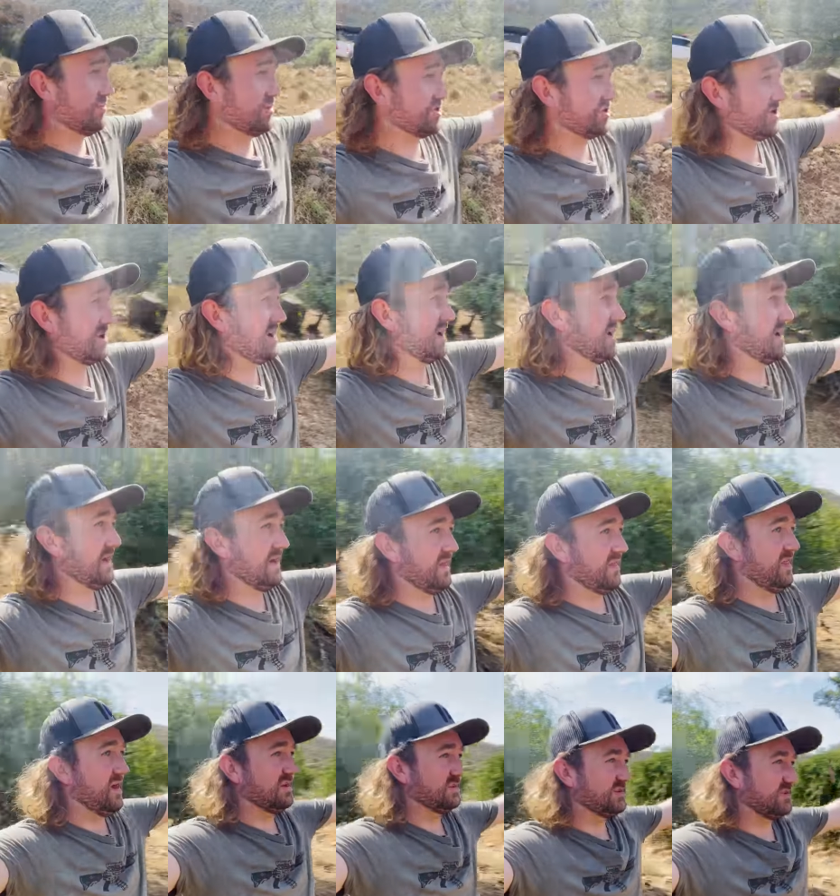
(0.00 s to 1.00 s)
bush,
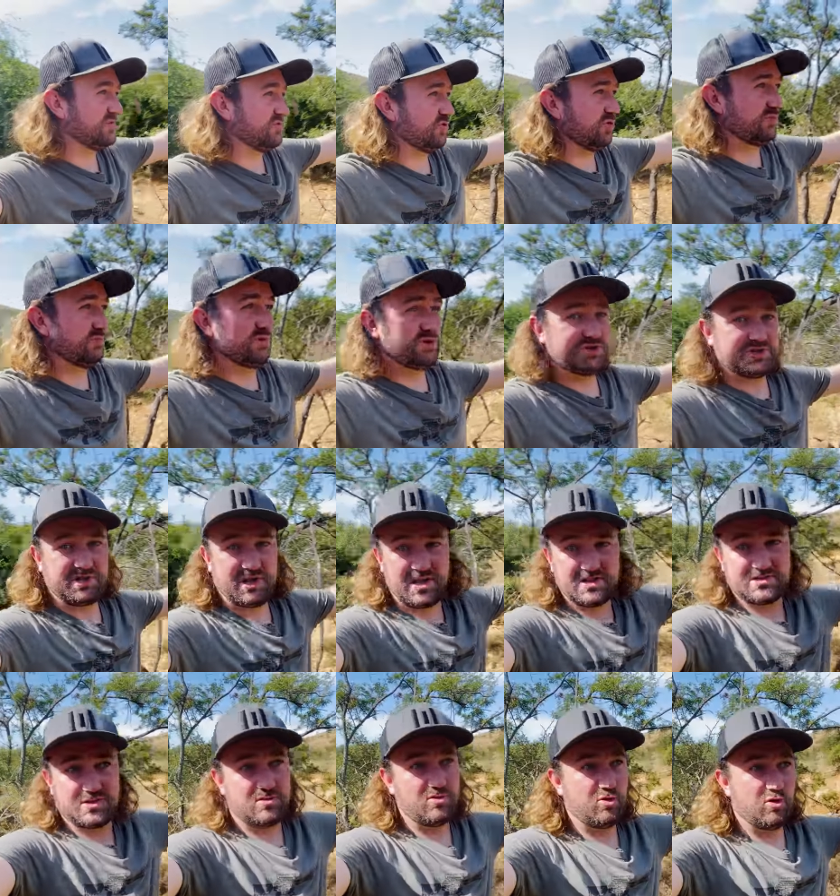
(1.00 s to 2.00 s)
that's a thorn bush,
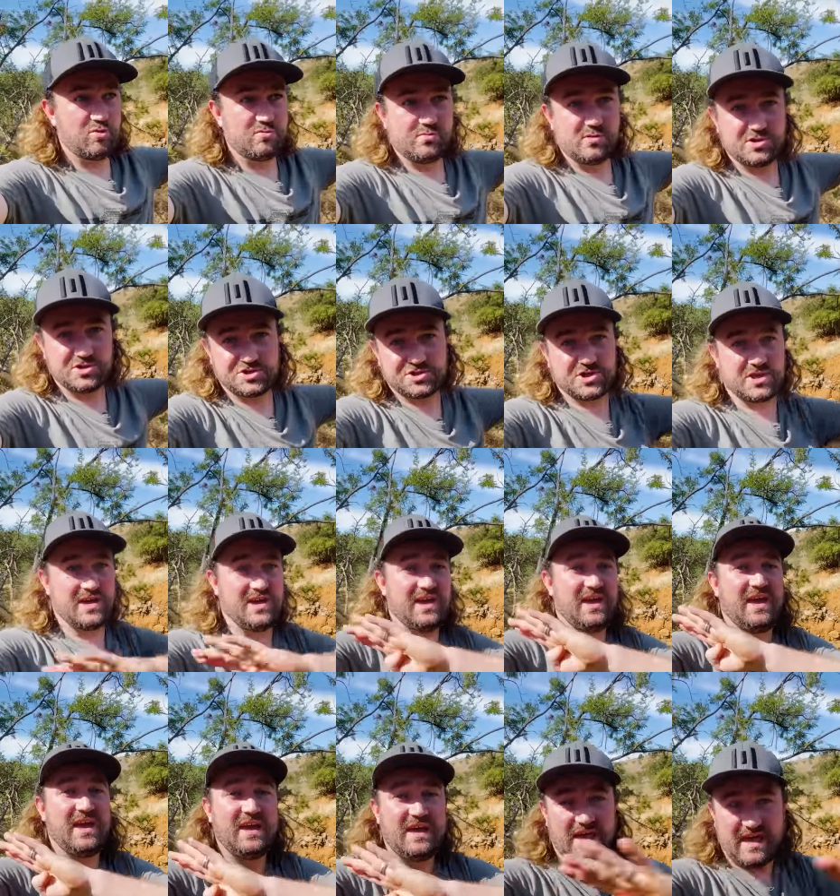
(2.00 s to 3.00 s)
that's a thorn bush.
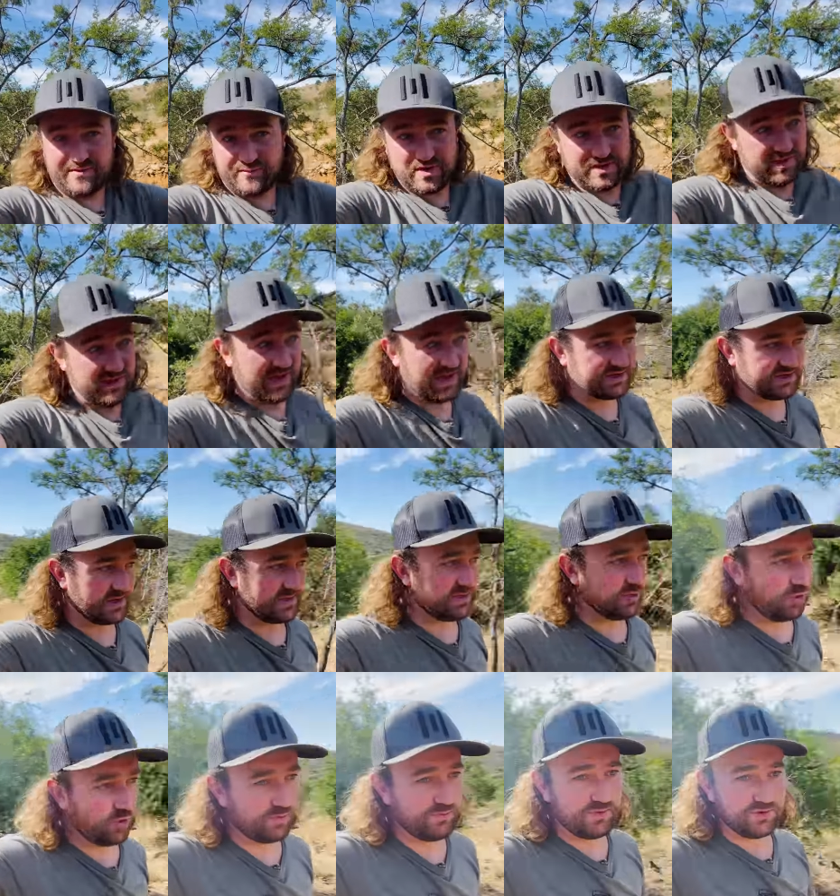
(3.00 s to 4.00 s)
Everything's a thorn